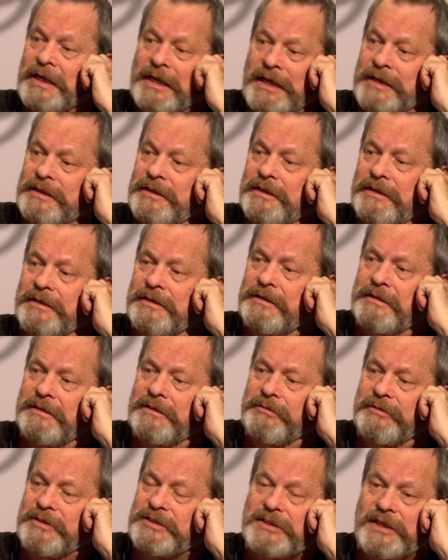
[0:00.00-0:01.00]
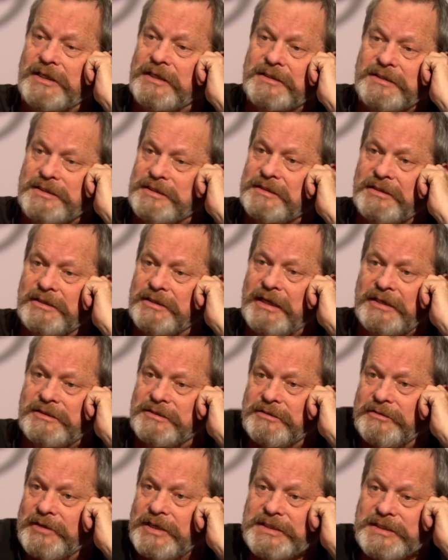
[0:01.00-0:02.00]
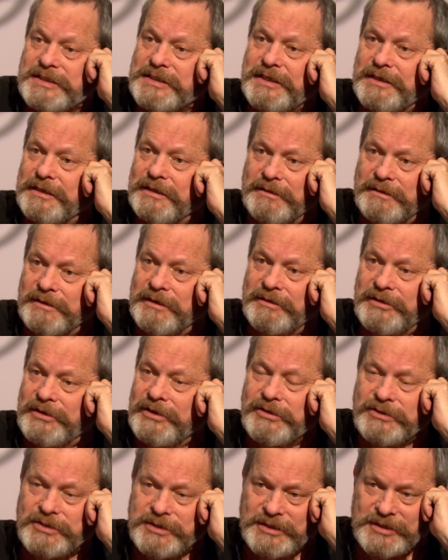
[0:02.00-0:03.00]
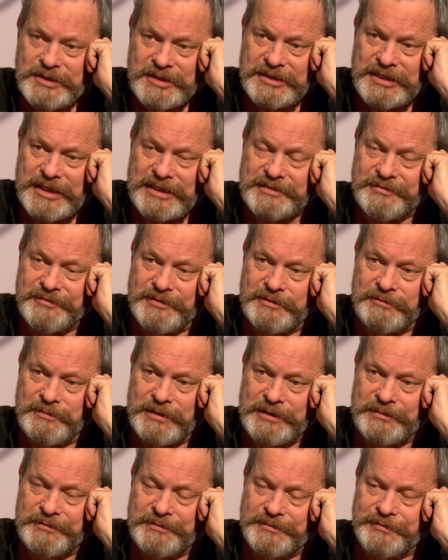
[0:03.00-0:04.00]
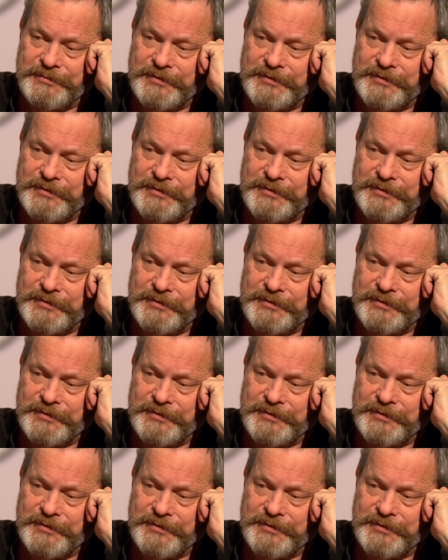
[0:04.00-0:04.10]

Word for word: And the results, as we can see, are, are hugely mm. successful and wonderful